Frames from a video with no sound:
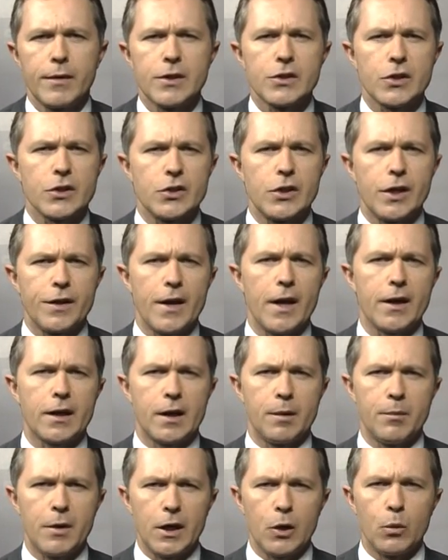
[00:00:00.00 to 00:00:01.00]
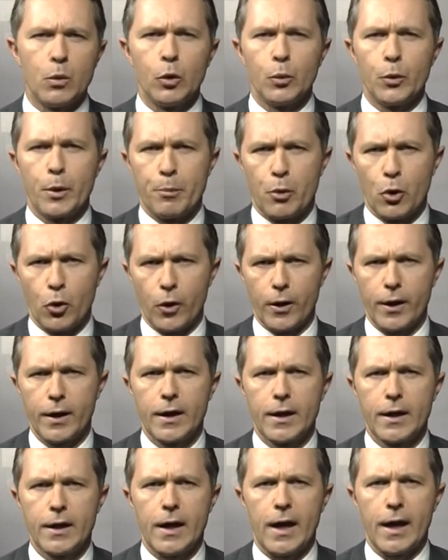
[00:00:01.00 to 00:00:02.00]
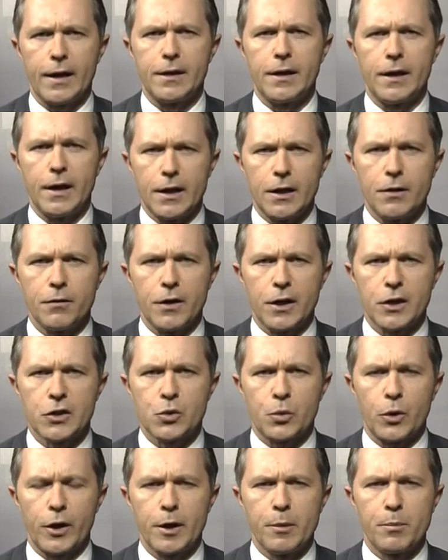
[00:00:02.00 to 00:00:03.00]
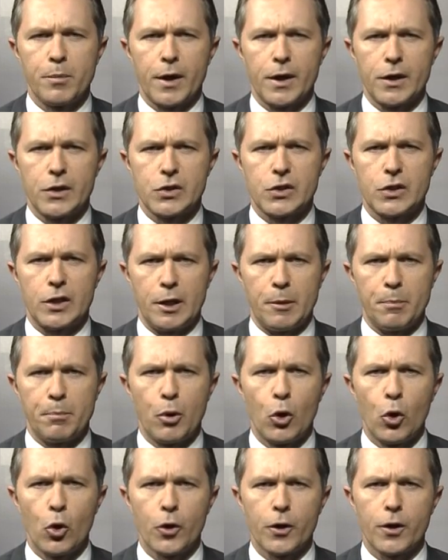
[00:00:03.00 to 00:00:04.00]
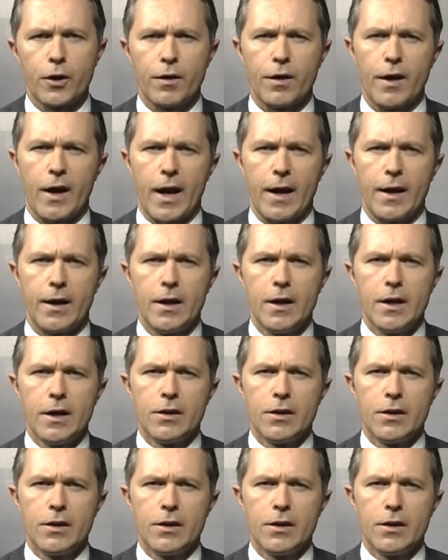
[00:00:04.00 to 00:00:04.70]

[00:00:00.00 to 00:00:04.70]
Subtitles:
As I said, that committee will report at the end of next week, but it's important that